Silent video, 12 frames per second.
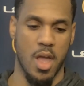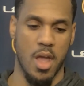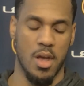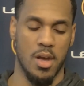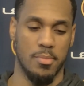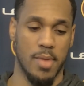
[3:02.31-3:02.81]

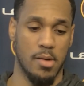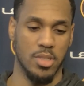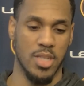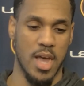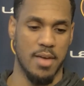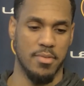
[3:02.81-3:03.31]
Um, I was
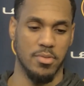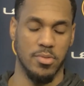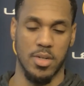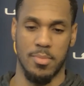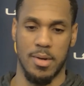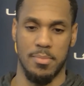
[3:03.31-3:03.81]
having
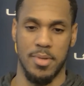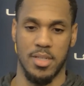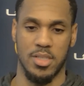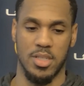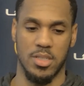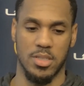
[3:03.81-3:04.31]
one of my best
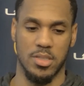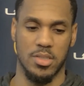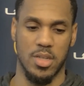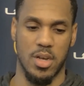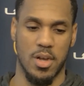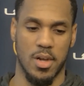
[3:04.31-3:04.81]
seasons.
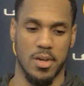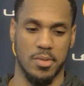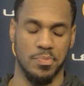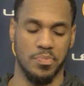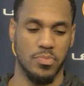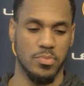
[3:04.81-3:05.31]
Uh,
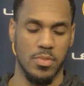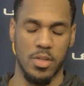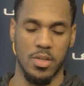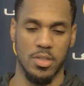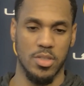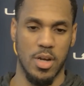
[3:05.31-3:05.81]

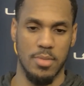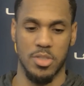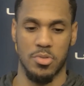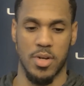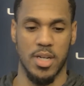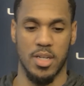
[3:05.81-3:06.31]
so I'm just
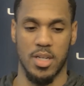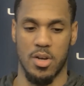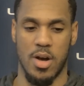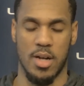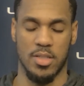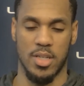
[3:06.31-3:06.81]
ready to
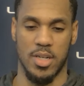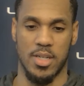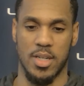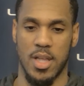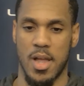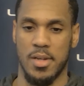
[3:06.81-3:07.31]
go out there
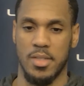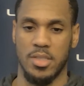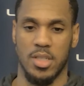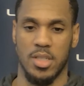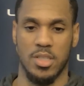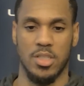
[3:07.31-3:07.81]

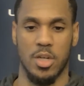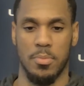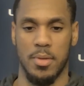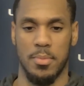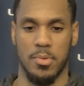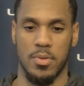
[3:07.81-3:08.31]
and show
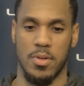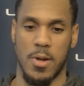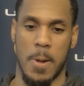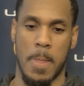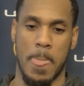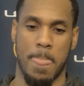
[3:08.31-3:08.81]
people, you
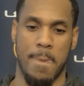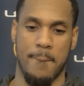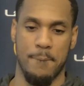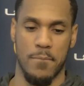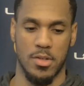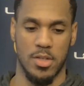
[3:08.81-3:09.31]
know,
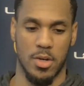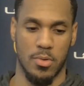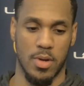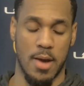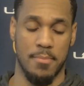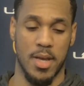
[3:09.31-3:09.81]
you know
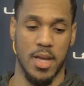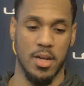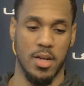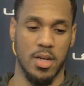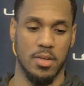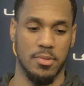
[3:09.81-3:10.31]
what I'm made
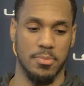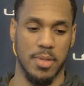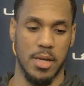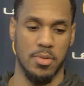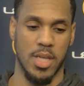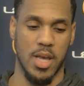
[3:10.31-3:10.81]
of and
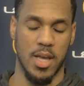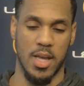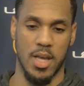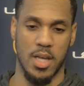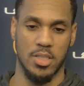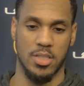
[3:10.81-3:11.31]
play with that edge